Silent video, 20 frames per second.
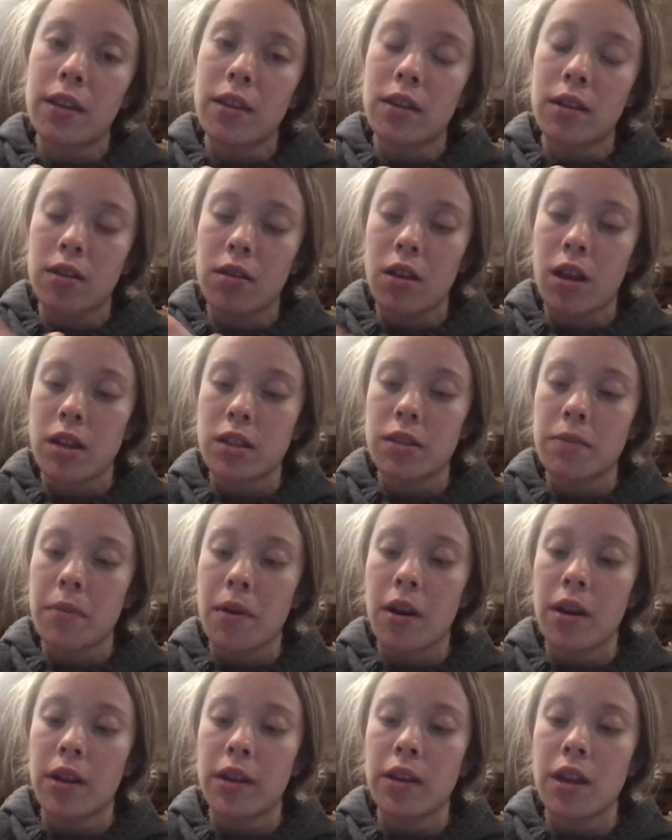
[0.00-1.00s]
last
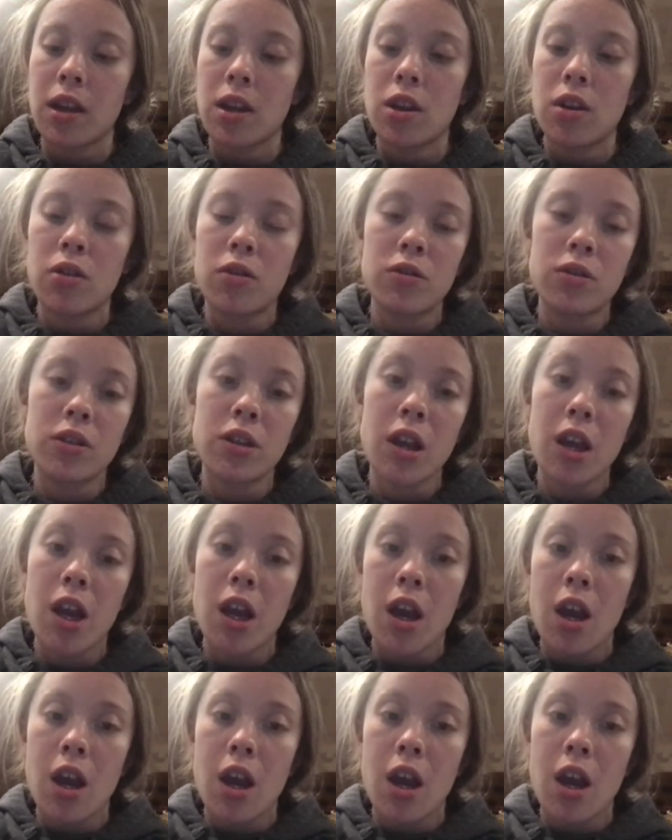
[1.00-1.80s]
antibiotic they used,